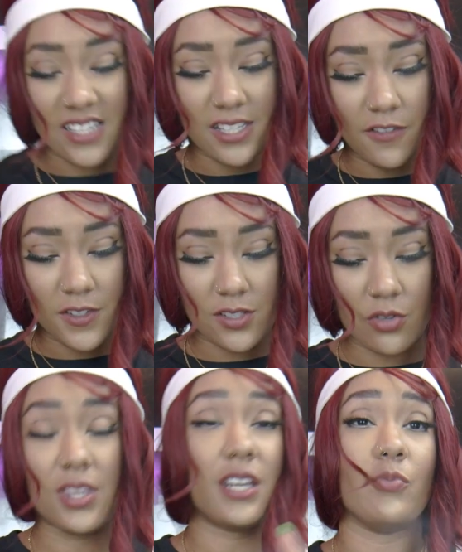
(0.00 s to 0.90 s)
itself is so
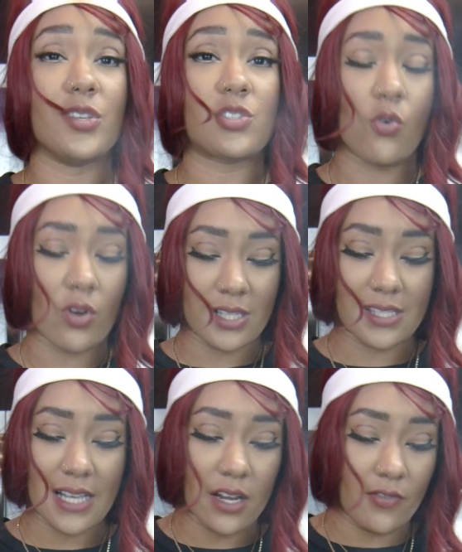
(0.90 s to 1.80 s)
thin and we scored
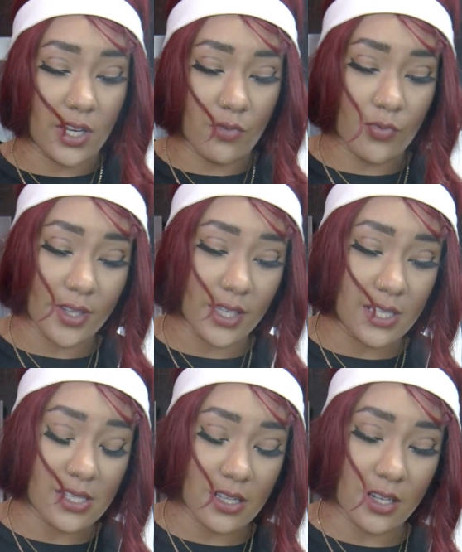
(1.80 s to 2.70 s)
inside of it, it really isn't